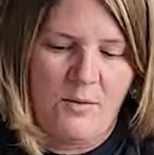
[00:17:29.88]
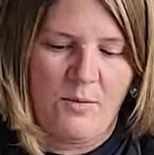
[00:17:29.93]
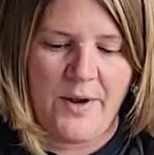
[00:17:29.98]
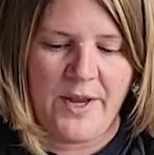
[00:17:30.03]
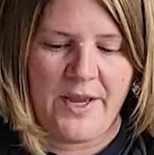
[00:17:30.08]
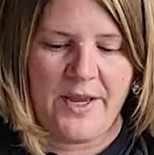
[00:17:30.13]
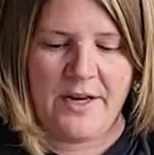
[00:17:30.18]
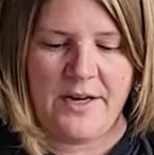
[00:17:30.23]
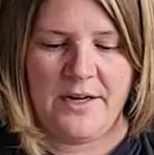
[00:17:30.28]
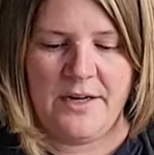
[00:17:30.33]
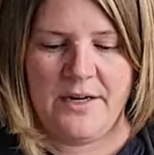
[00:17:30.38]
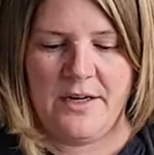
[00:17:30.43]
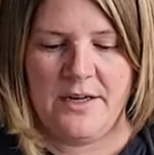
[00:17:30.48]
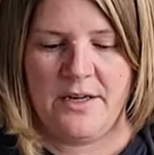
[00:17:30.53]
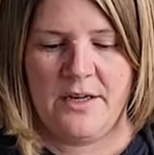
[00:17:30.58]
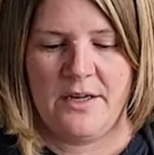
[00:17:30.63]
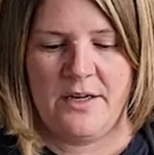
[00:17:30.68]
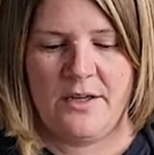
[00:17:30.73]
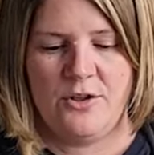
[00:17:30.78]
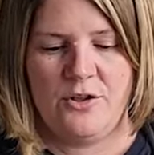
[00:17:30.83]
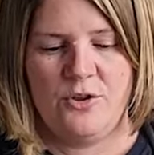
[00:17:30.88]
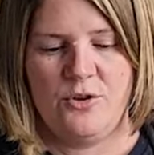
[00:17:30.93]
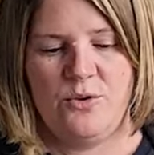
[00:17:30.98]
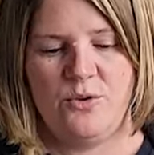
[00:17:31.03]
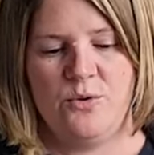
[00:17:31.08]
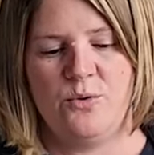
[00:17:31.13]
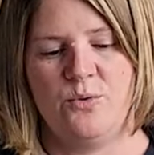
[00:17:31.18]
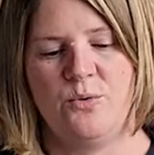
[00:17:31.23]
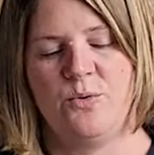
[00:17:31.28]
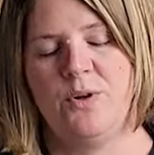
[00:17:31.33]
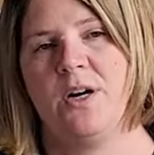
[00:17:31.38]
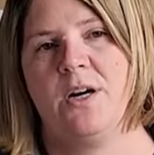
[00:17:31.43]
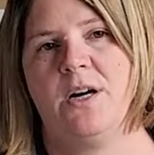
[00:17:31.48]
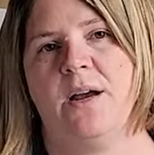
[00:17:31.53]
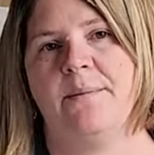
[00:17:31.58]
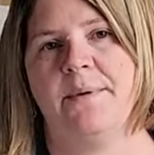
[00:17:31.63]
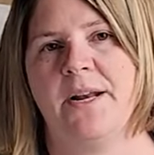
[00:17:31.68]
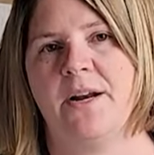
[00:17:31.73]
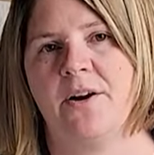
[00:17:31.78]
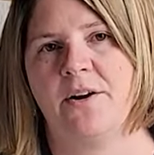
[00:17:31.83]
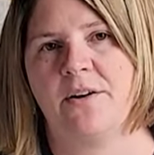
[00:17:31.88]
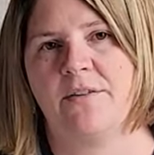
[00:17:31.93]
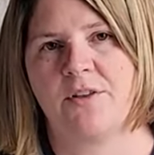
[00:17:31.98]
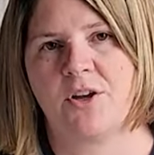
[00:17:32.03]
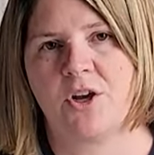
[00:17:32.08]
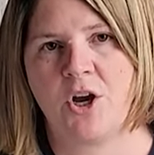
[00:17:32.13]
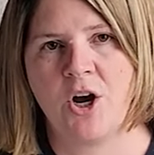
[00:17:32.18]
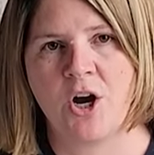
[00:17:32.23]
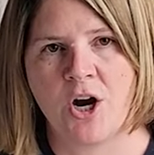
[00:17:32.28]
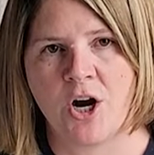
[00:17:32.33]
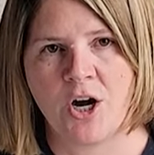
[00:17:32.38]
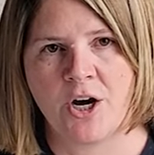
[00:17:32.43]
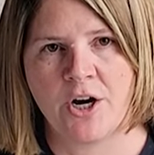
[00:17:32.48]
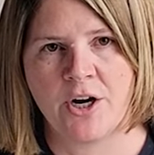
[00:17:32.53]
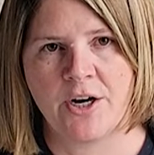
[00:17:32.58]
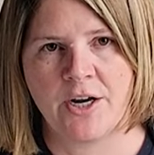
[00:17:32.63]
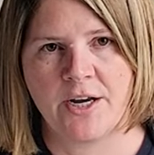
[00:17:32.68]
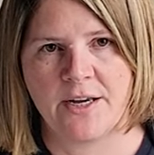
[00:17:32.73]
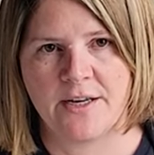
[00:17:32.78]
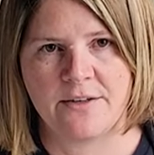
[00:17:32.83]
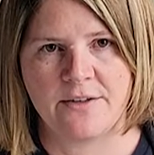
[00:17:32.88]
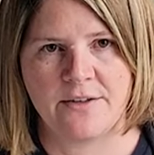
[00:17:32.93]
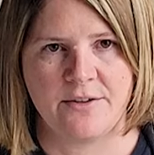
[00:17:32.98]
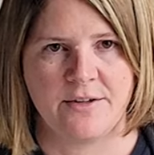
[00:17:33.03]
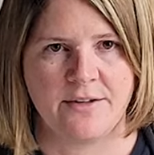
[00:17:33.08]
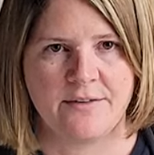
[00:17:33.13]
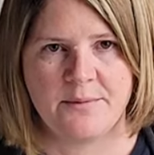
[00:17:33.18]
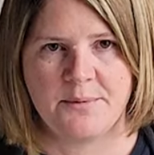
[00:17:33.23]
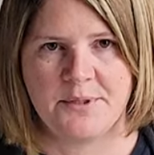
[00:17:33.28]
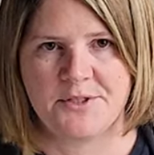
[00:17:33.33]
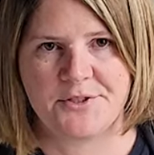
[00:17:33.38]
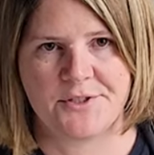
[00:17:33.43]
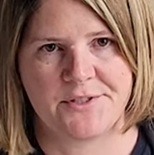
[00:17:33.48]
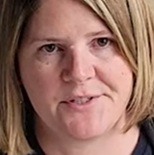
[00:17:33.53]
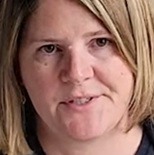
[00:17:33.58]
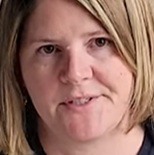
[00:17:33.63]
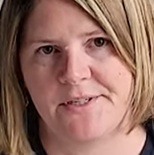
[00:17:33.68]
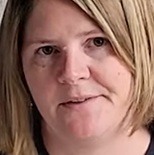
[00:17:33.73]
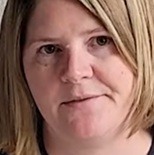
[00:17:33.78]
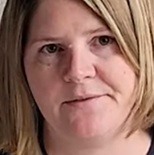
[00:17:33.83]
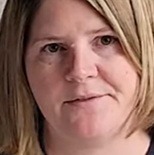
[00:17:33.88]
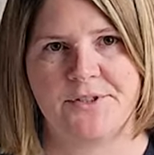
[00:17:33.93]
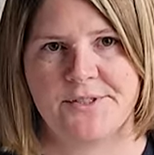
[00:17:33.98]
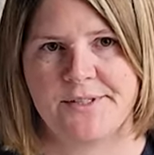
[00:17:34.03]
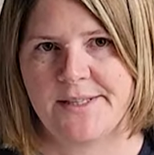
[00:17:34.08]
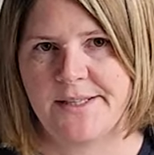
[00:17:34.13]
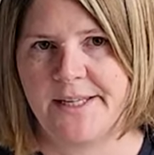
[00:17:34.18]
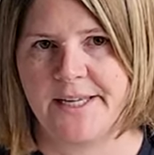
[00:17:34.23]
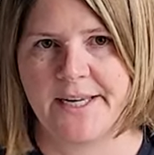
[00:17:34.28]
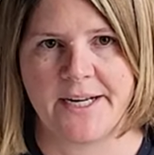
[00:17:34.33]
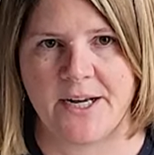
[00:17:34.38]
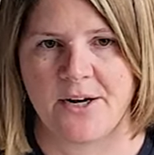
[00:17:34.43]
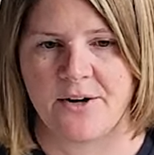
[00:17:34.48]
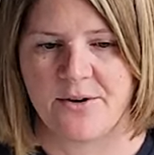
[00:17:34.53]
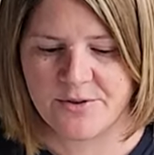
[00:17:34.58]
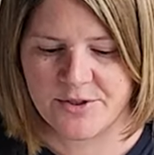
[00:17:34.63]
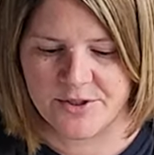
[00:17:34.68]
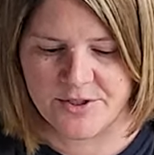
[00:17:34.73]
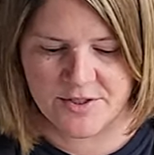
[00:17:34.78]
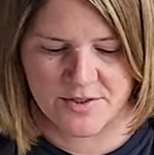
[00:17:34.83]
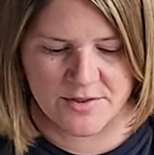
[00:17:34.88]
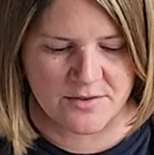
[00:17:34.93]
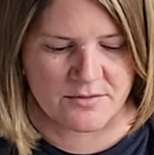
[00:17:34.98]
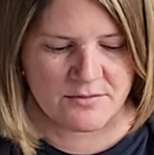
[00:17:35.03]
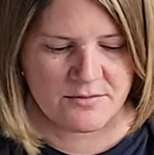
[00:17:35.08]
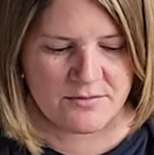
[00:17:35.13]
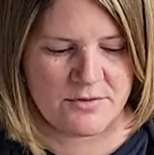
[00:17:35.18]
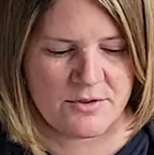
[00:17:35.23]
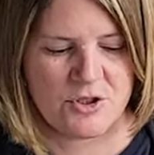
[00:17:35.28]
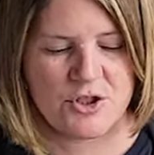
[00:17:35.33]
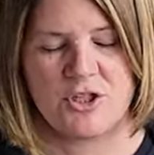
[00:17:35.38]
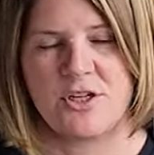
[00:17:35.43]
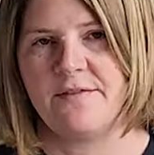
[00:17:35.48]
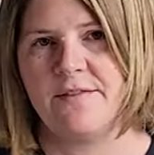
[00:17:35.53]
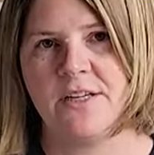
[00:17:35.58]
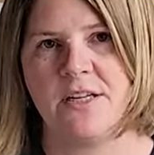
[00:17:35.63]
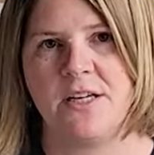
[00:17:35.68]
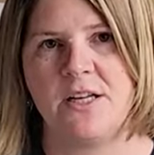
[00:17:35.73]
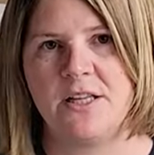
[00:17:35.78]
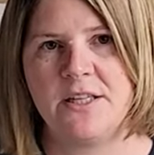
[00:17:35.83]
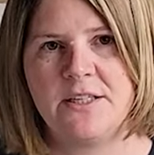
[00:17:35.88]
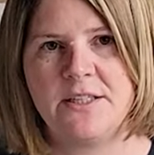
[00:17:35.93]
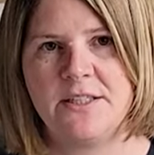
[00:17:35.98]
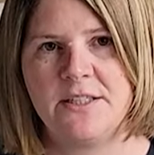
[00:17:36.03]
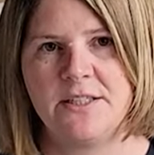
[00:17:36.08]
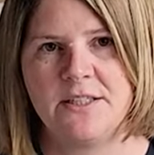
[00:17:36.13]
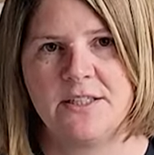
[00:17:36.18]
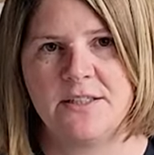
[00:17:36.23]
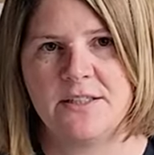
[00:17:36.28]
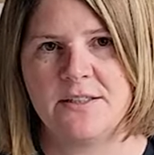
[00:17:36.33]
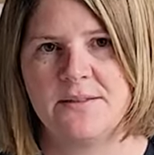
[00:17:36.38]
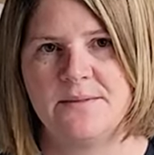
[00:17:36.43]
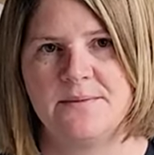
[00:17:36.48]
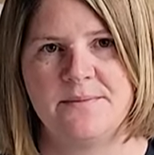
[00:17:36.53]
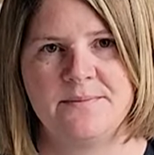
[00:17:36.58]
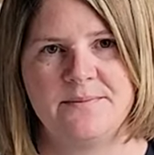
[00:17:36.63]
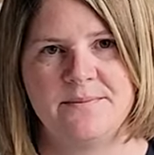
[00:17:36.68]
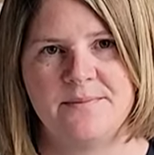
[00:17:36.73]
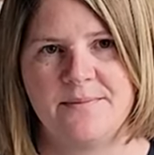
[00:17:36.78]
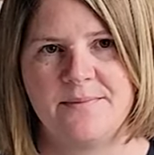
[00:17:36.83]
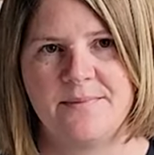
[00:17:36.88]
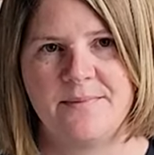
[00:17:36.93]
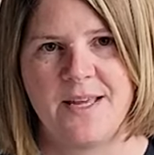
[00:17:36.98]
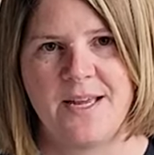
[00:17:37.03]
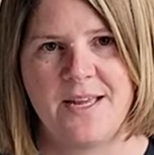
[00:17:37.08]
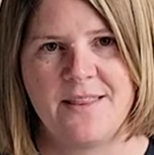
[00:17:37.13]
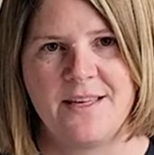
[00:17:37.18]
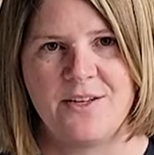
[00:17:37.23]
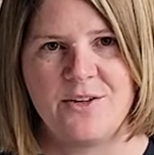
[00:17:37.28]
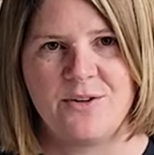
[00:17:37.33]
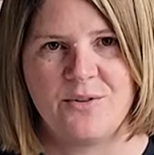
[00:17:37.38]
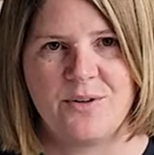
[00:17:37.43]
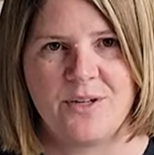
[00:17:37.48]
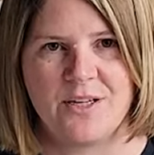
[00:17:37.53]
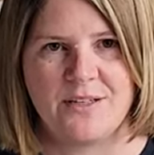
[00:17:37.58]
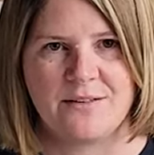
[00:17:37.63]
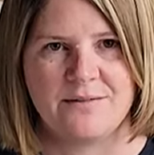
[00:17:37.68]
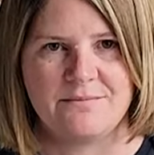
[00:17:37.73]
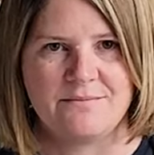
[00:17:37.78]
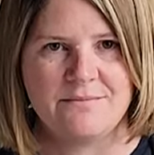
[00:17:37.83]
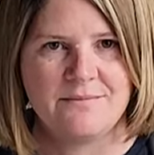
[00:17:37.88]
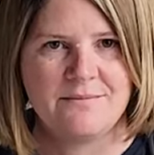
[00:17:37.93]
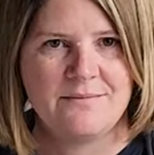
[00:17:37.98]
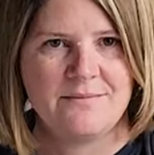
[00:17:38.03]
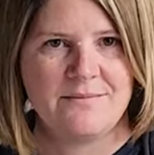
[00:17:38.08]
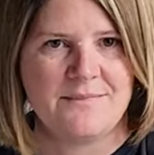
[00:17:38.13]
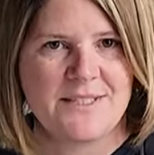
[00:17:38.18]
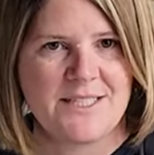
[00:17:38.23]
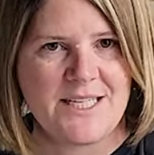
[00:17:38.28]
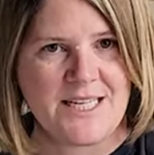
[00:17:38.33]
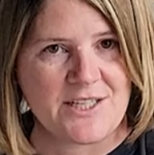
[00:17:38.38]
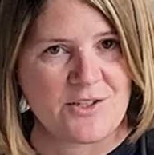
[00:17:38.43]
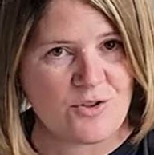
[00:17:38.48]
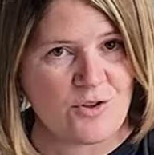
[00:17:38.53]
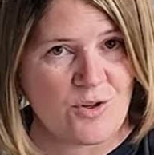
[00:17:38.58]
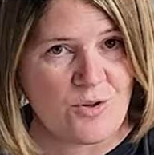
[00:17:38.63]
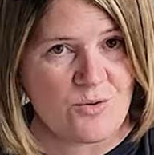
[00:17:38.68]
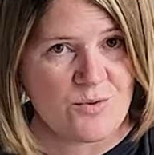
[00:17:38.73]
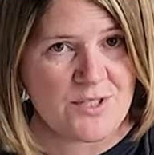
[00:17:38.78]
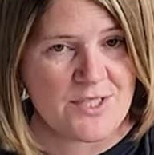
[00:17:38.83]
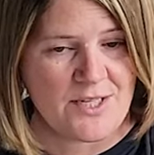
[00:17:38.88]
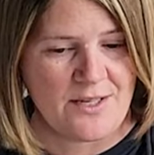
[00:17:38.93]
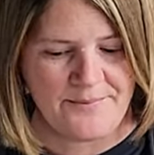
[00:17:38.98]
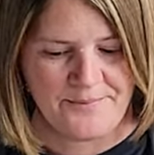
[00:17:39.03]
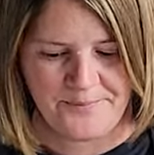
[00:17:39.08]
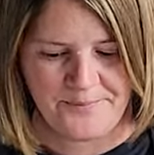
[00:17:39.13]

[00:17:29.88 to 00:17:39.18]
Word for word: When you are coming out of the car and you have a bunch of stuff just laid out, just shove it all in here and then you can take it to the hotel.